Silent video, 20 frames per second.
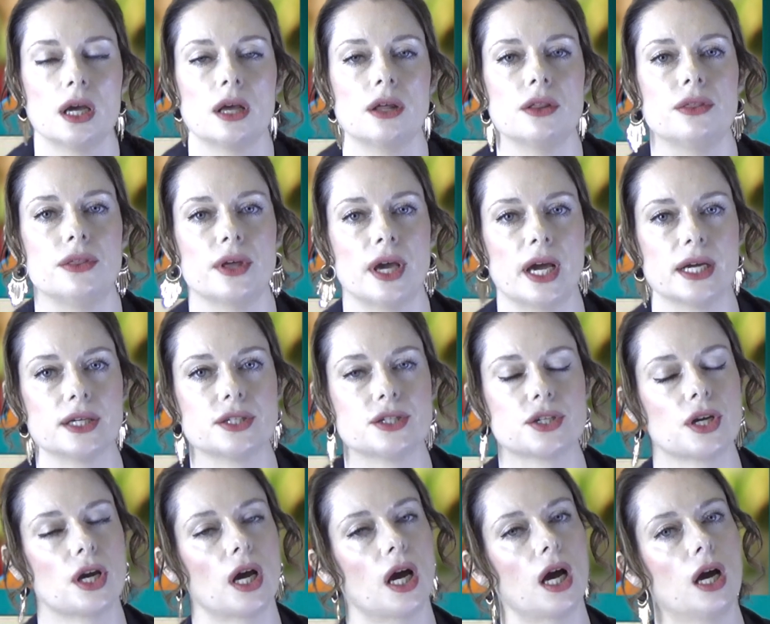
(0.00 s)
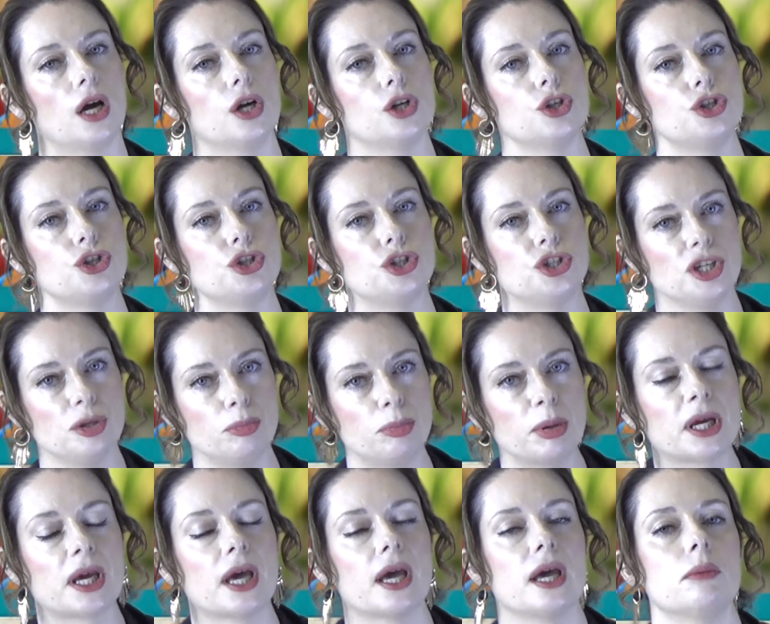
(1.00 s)
that uh, she
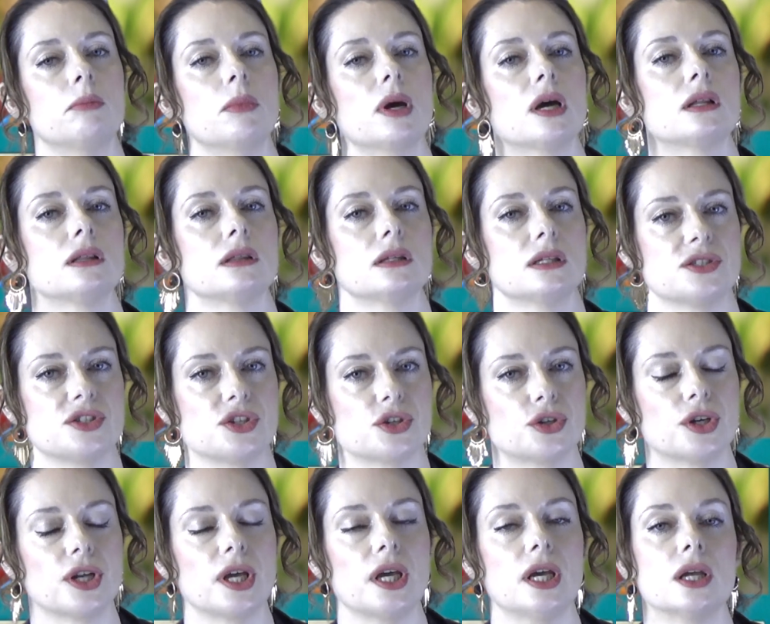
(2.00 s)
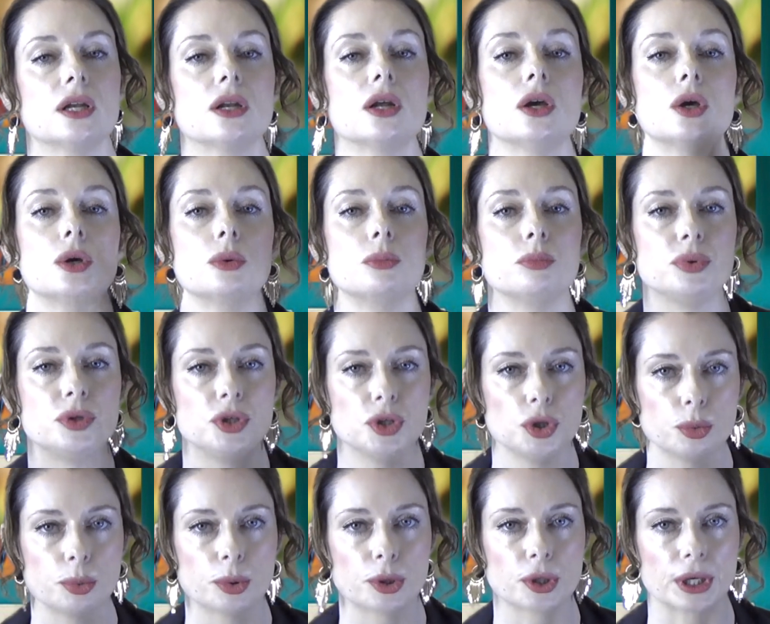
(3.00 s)
became a lizard in
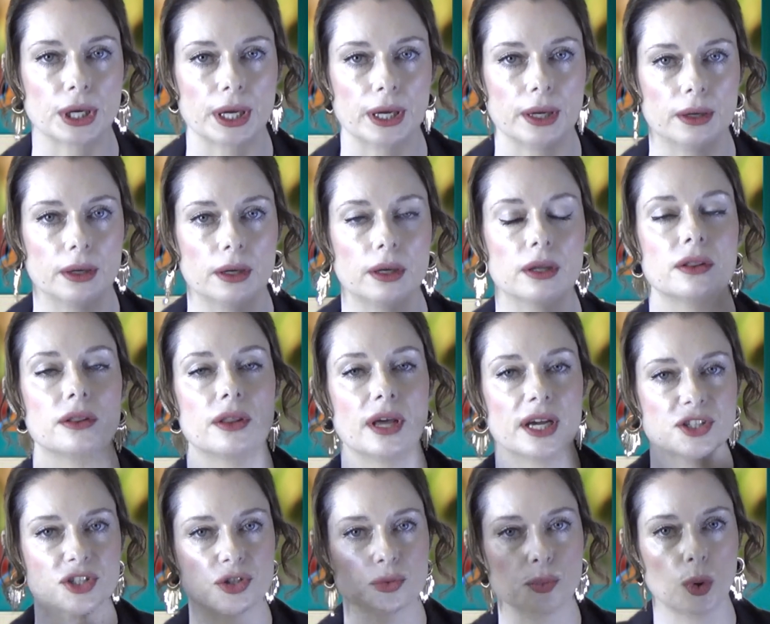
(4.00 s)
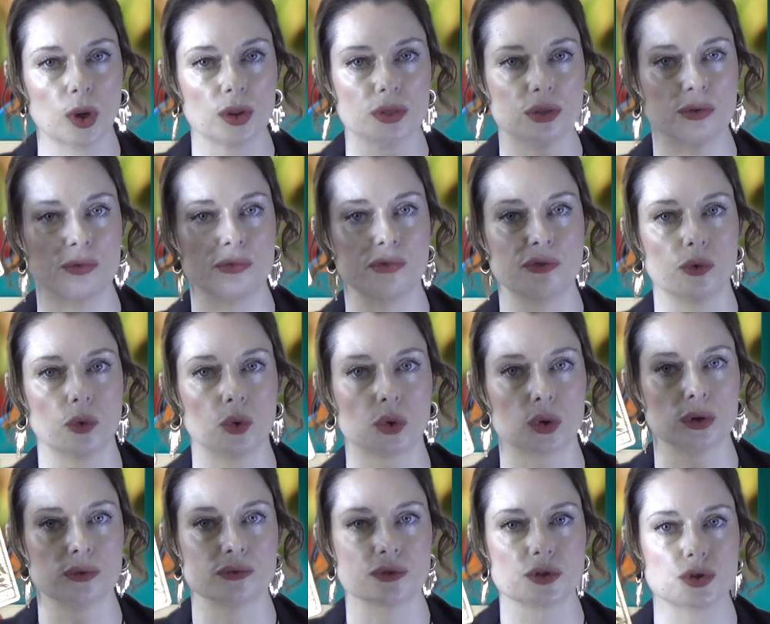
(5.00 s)
puberty. That's what the
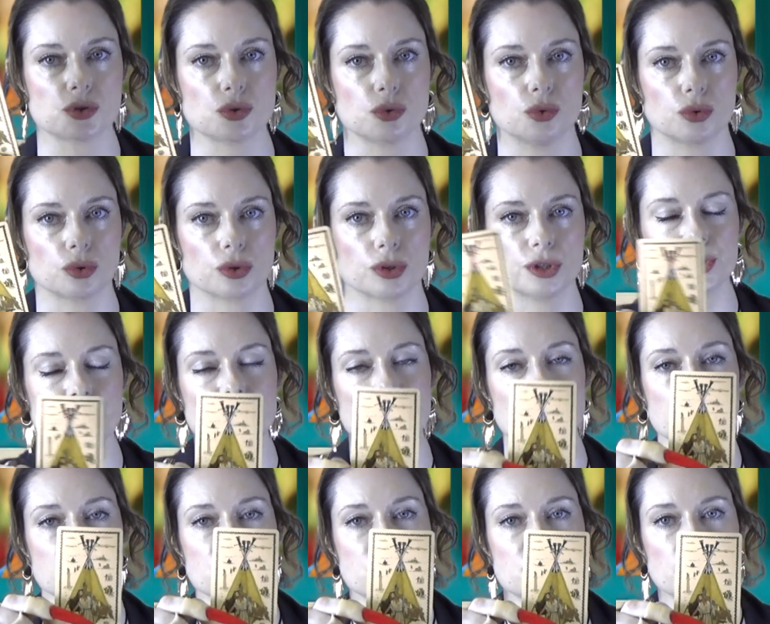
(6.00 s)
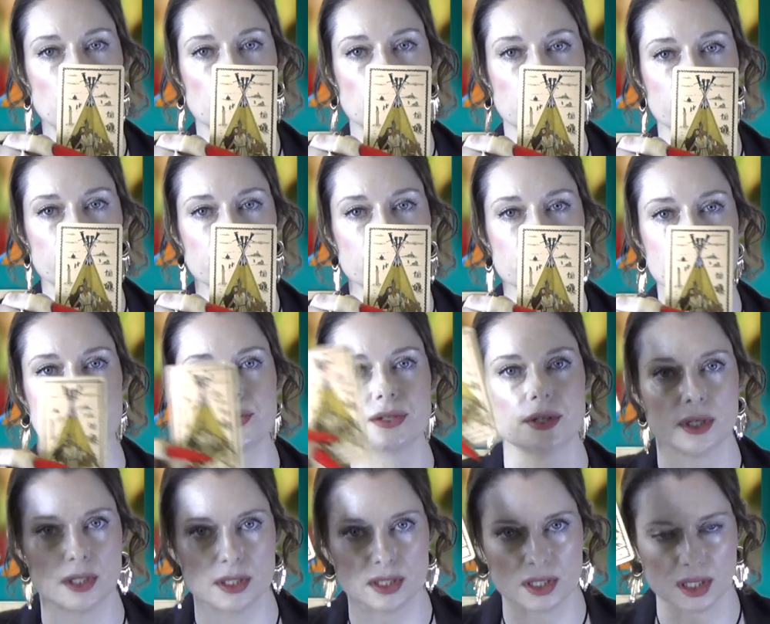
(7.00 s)
Four of Swords is telling us.
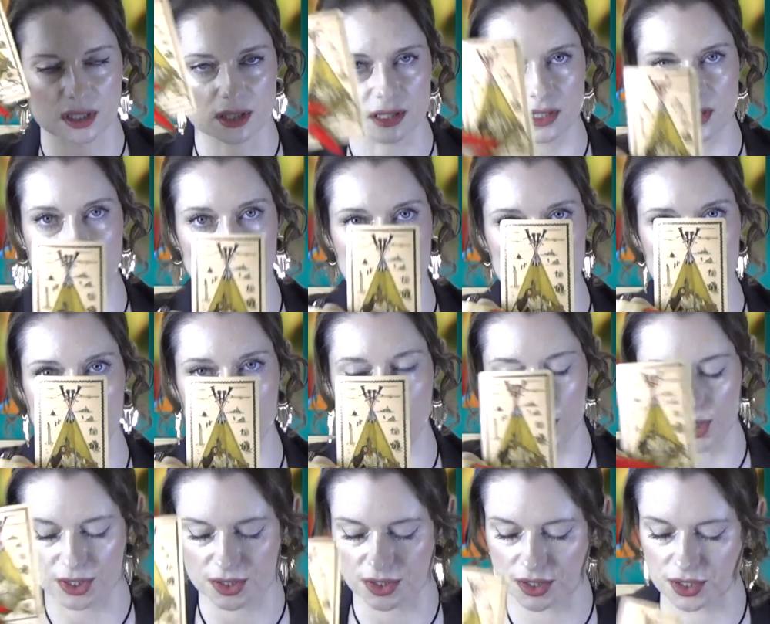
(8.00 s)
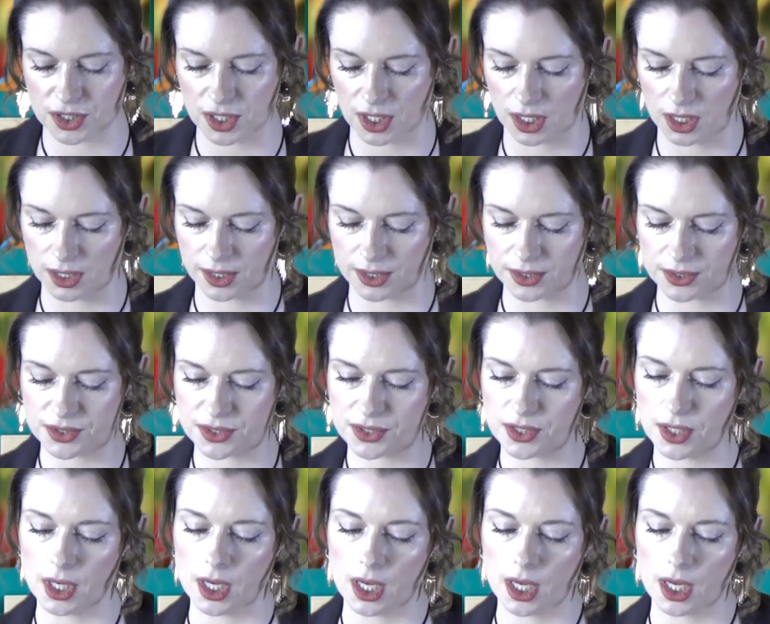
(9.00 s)
It's exactly what it's telling us.